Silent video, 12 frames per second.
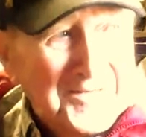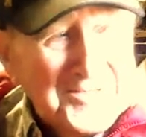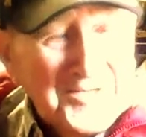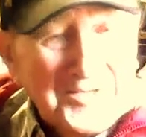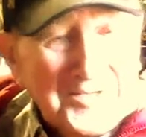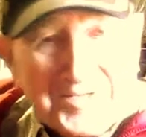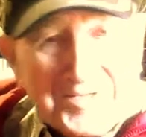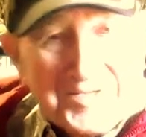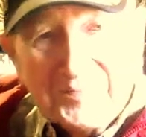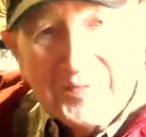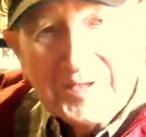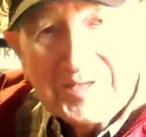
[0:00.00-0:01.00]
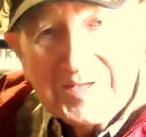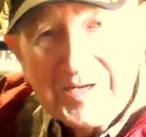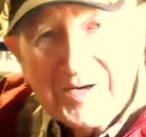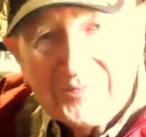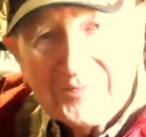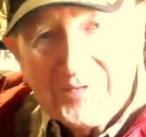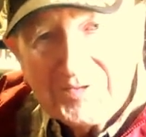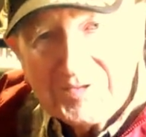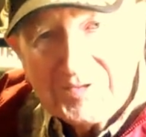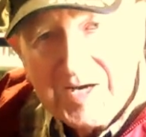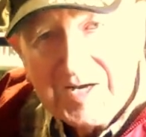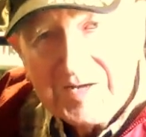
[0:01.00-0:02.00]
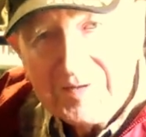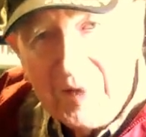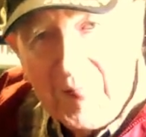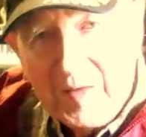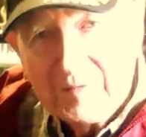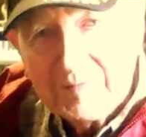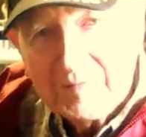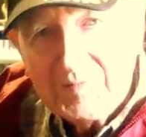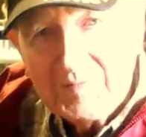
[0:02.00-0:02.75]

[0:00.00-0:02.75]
so that you could put the earphone on. A